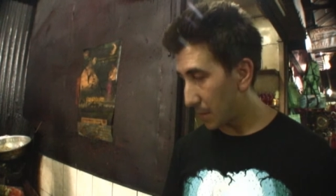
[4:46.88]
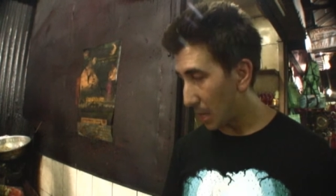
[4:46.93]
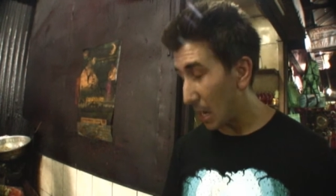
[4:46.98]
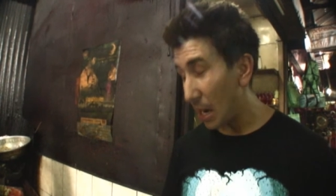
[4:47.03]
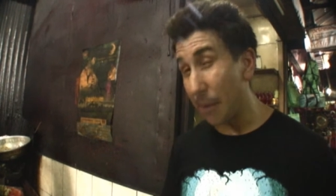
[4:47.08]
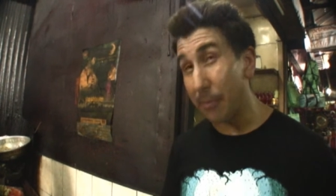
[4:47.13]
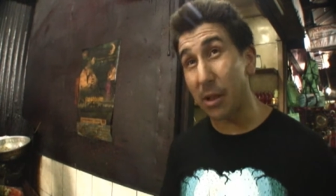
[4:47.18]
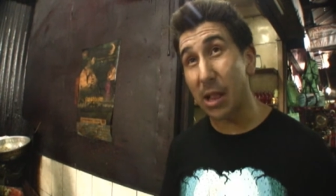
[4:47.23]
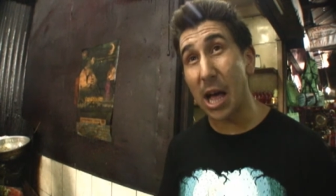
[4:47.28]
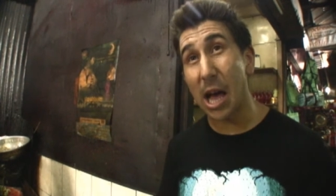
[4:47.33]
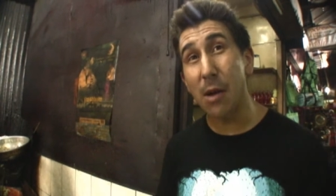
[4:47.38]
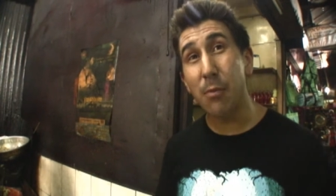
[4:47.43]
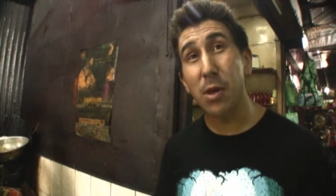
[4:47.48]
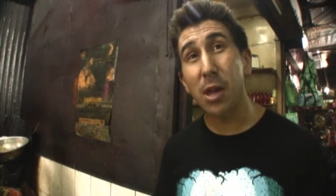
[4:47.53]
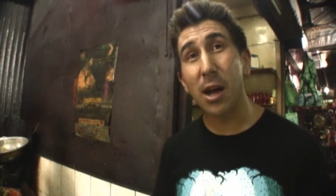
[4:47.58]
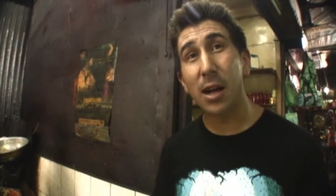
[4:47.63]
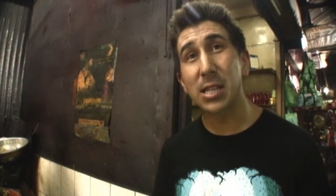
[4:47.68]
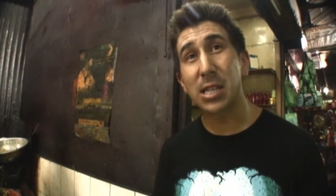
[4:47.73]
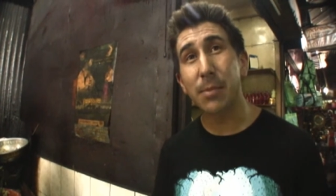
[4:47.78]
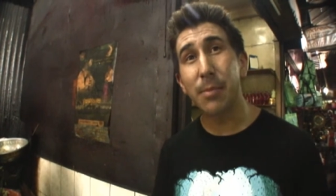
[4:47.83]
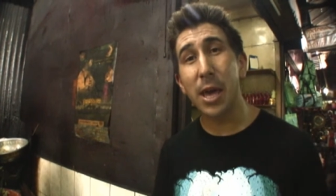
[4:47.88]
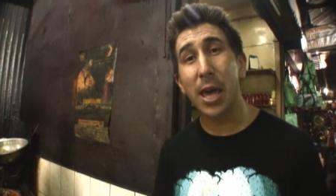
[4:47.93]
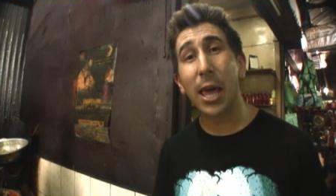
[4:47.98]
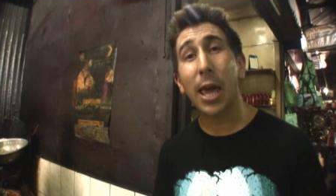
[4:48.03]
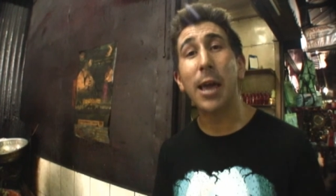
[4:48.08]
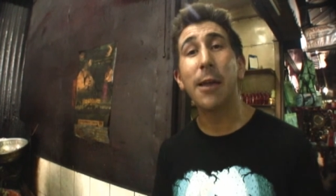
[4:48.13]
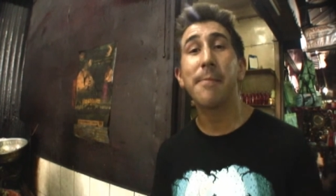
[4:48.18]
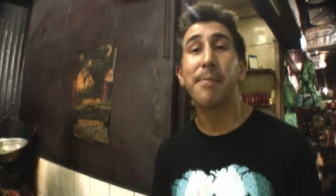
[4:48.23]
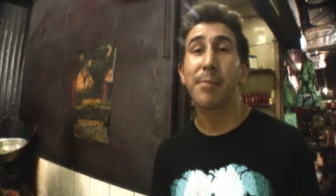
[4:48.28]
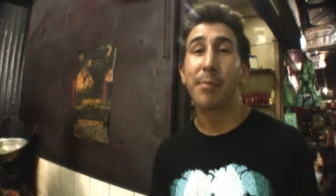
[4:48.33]
and I'm glad we got to make
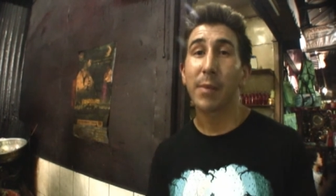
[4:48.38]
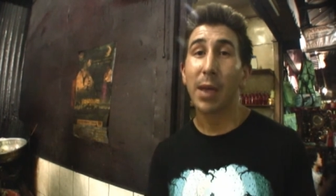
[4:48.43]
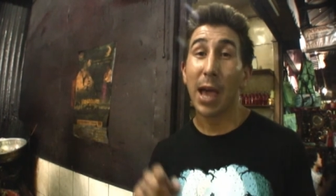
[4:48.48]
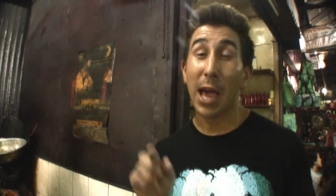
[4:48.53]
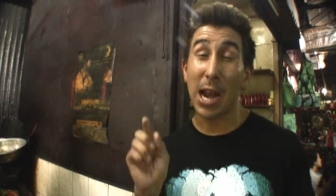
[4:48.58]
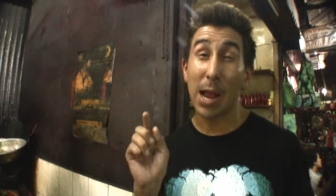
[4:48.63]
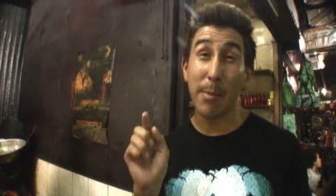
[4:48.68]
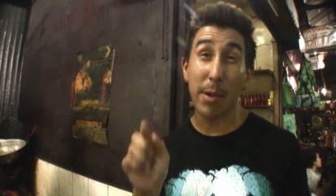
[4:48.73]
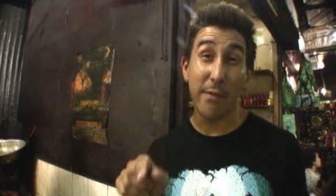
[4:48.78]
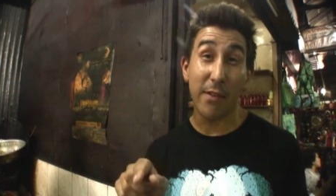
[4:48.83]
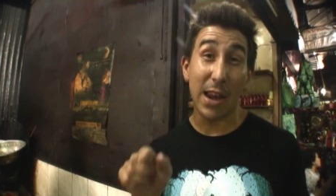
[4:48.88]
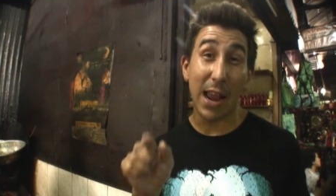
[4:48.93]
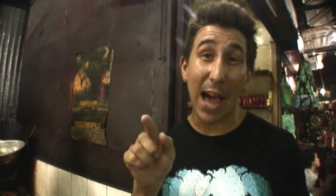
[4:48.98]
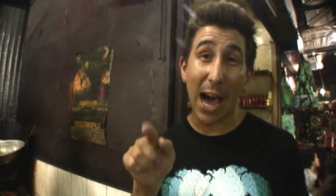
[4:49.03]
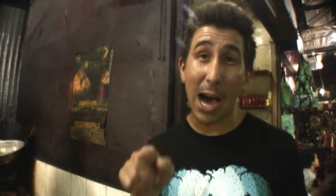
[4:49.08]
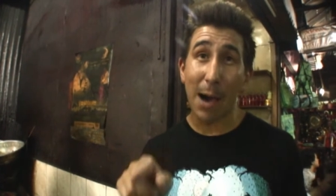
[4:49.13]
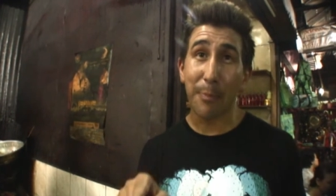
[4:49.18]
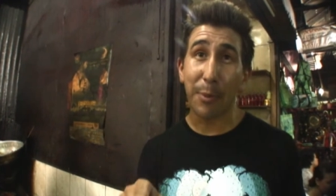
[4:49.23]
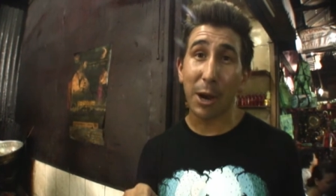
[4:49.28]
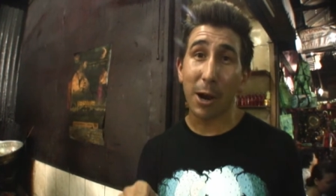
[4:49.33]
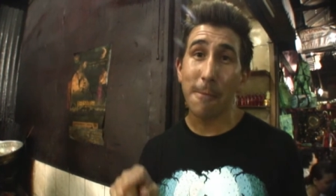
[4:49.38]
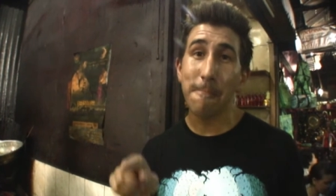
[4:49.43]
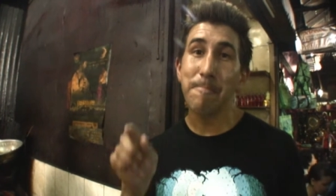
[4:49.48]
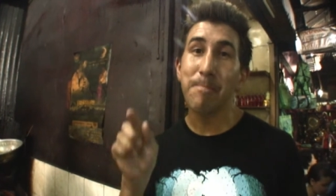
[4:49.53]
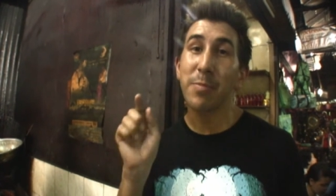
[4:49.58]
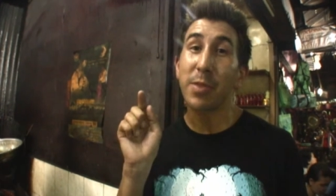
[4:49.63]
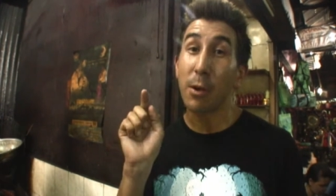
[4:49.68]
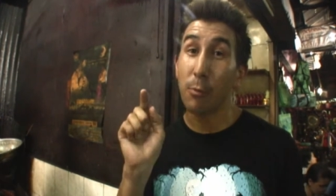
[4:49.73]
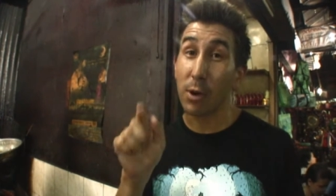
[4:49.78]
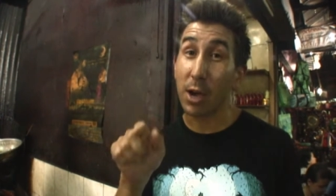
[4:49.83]
it, and I'm even happier
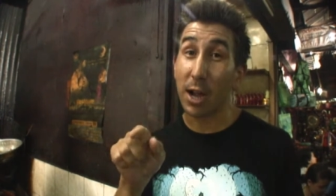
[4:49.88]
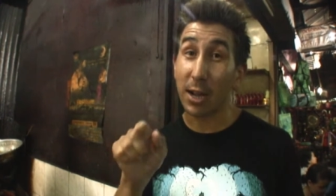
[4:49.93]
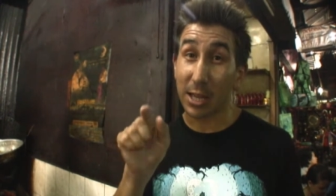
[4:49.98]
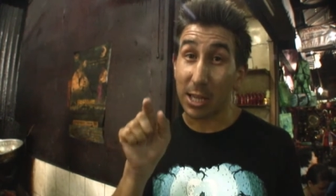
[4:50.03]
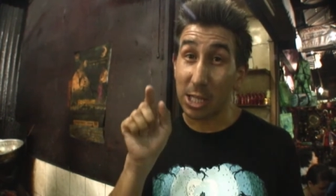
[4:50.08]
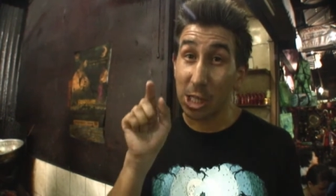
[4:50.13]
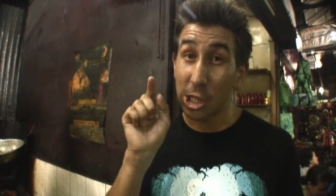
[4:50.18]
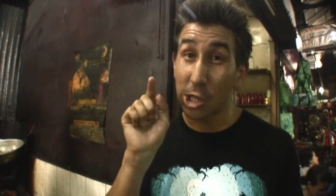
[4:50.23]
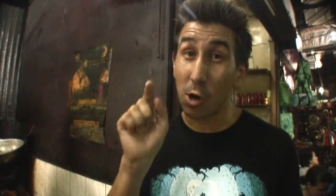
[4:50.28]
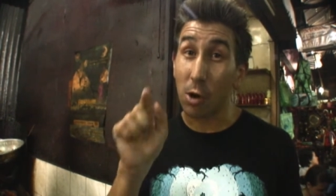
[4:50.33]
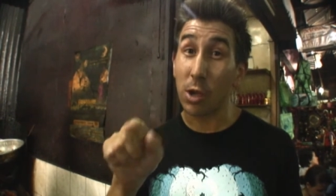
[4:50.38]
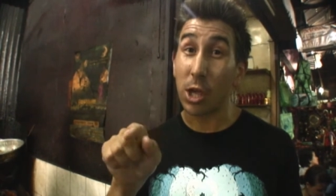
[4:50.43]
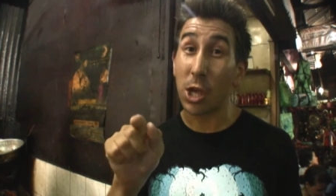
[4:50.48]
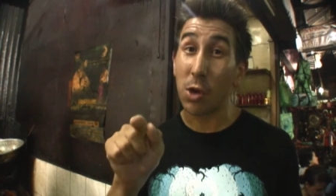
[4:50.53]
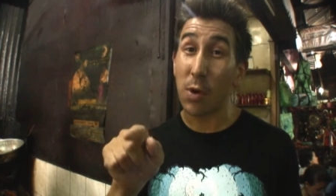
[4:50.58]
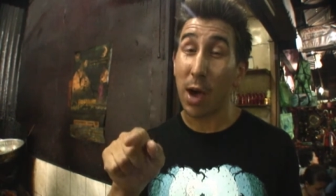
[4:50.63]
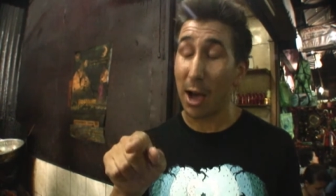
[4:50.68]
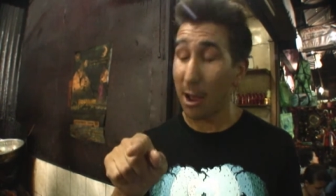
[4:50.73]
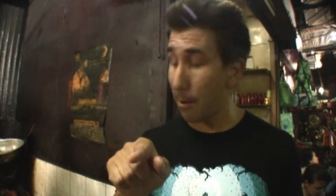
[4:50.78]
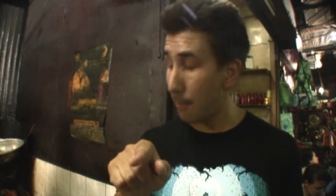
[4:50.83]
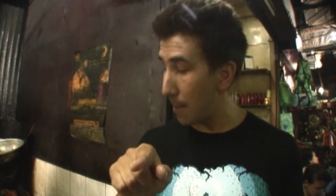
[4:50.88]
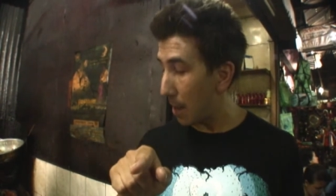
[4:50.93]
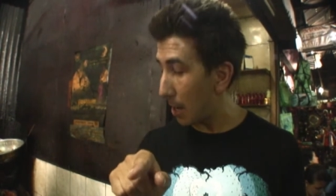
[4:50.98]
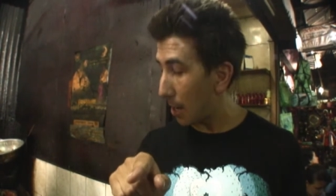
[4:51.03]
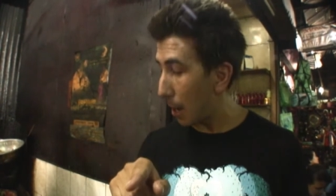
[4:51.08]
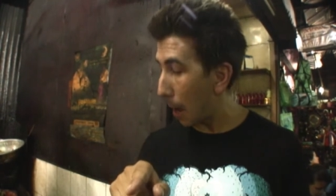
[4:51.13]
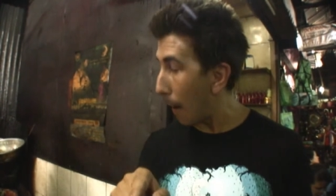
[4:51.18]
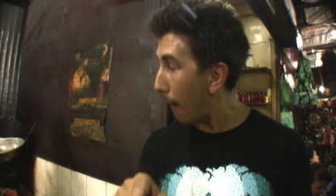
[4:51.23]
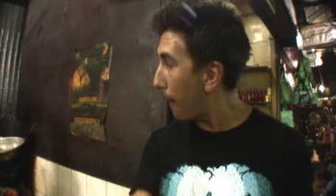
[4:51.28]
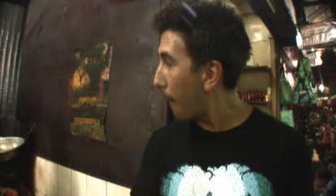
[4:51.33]
that we got to show you how to make
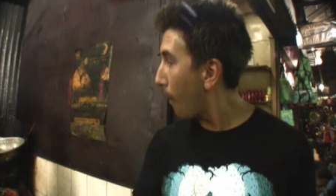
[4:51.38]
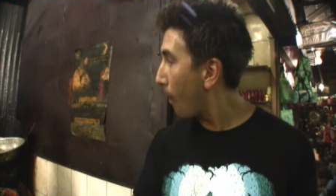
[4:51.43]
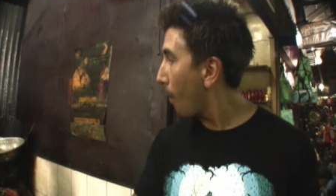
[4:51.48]
it.